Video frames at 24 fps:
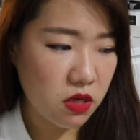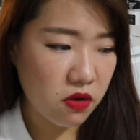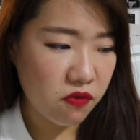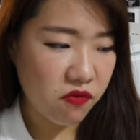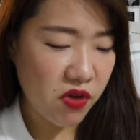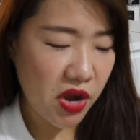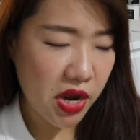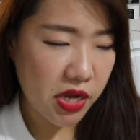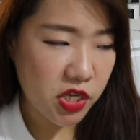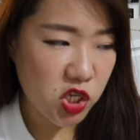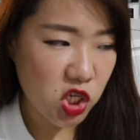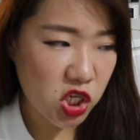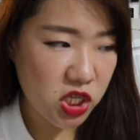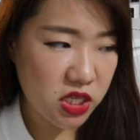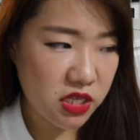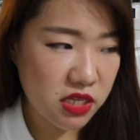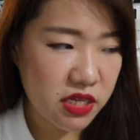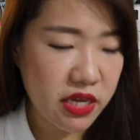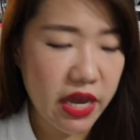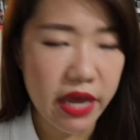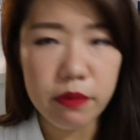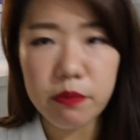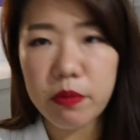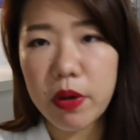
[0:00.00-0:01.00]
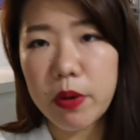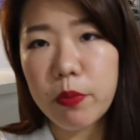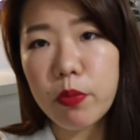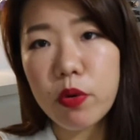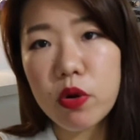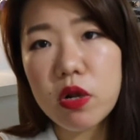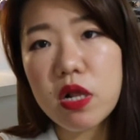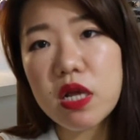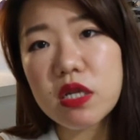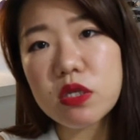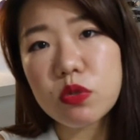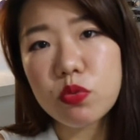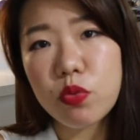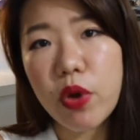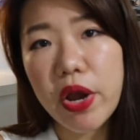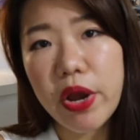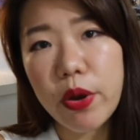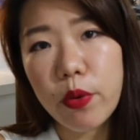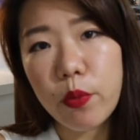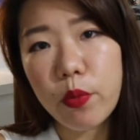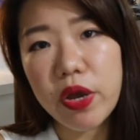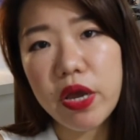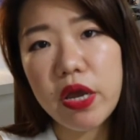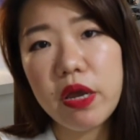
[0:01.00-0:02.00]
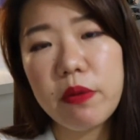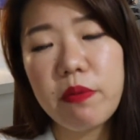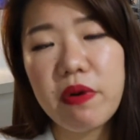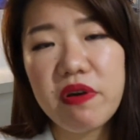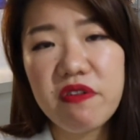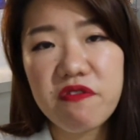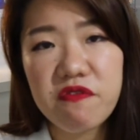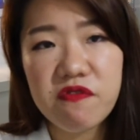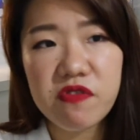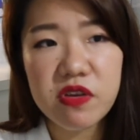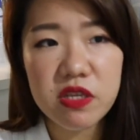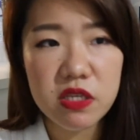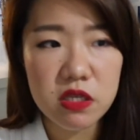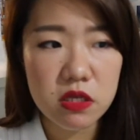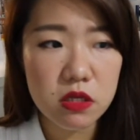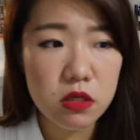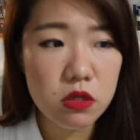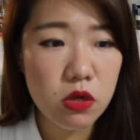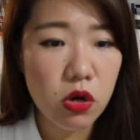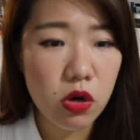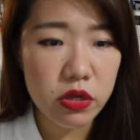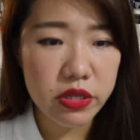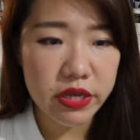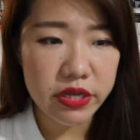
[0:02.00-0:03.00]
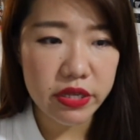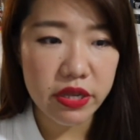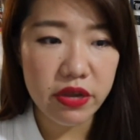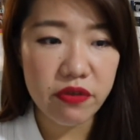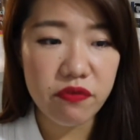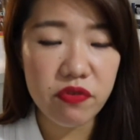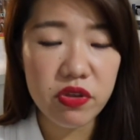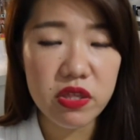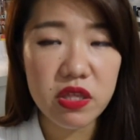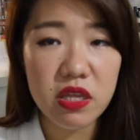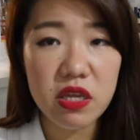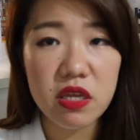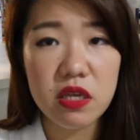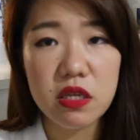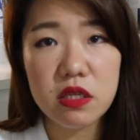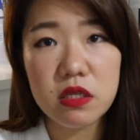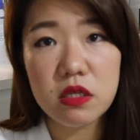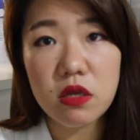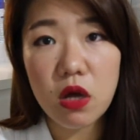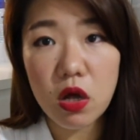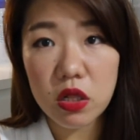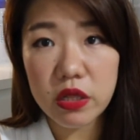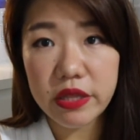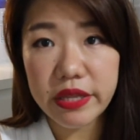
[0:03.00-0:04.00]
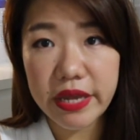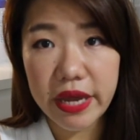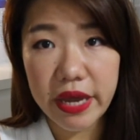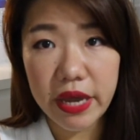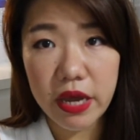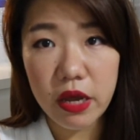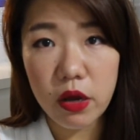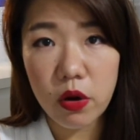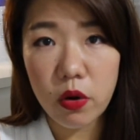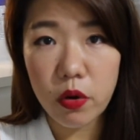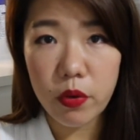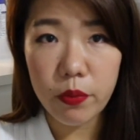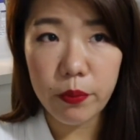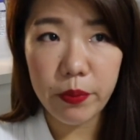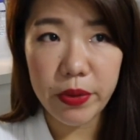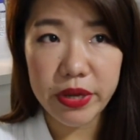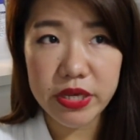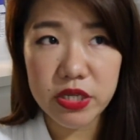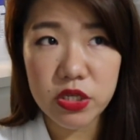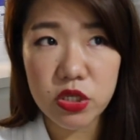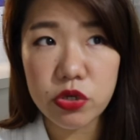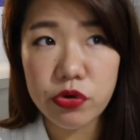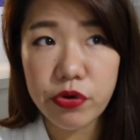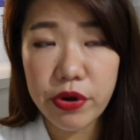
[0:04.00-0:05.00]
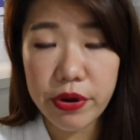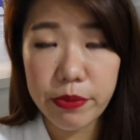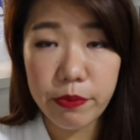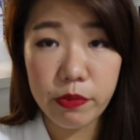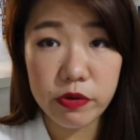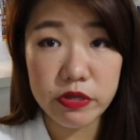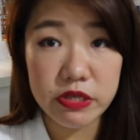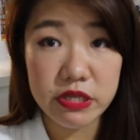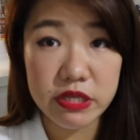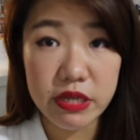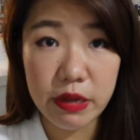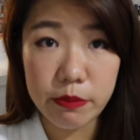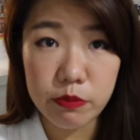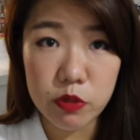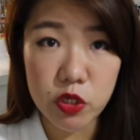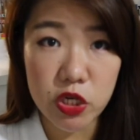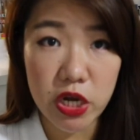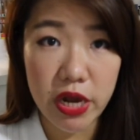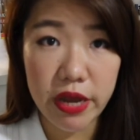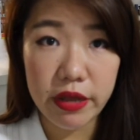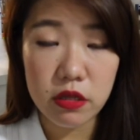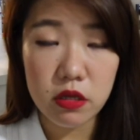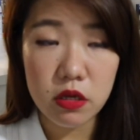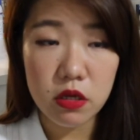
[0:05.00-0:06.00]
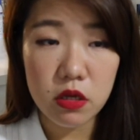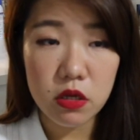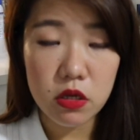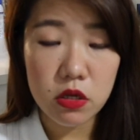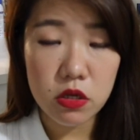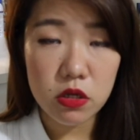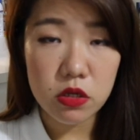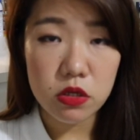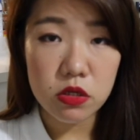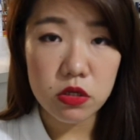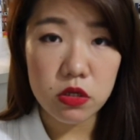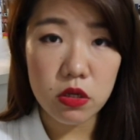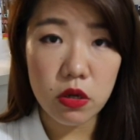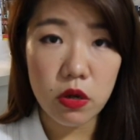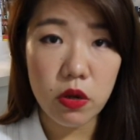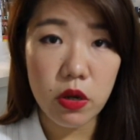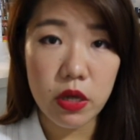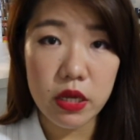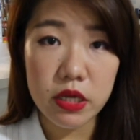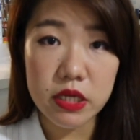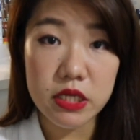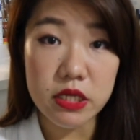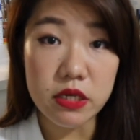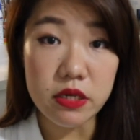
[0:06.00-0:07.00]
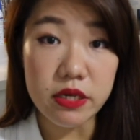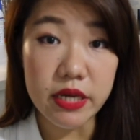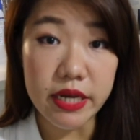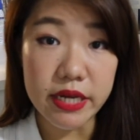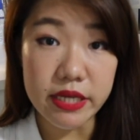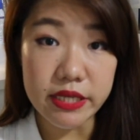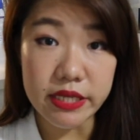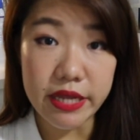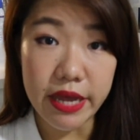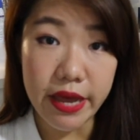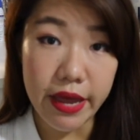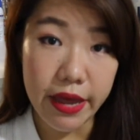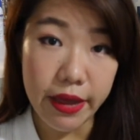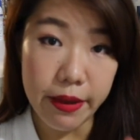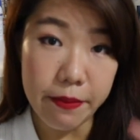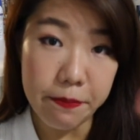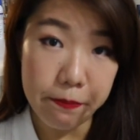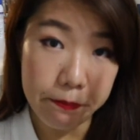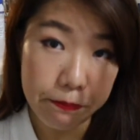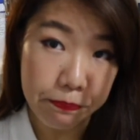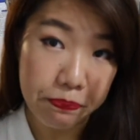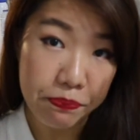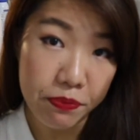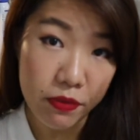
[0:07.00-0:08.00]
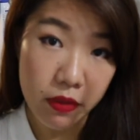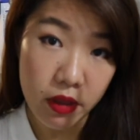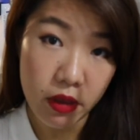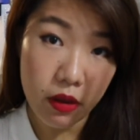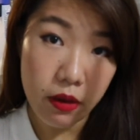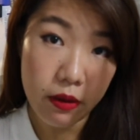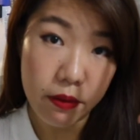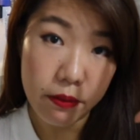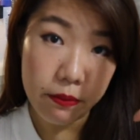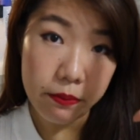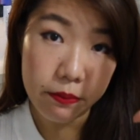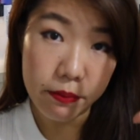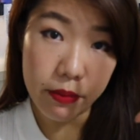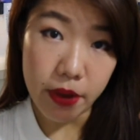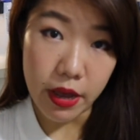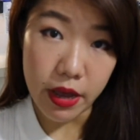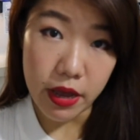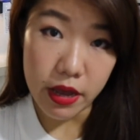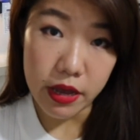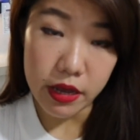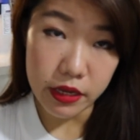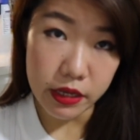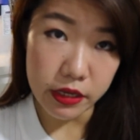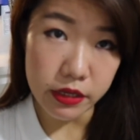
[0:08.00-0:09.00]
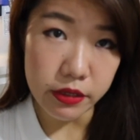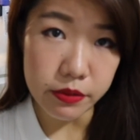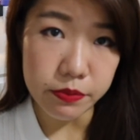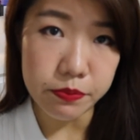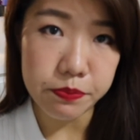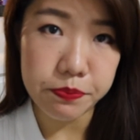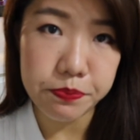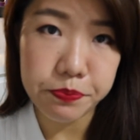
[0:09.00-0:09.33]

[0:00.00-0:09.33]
if I just get my products right away, my first thought and everything is all there on my Instagram or Snapchat. So I'll see you guys there. Bye.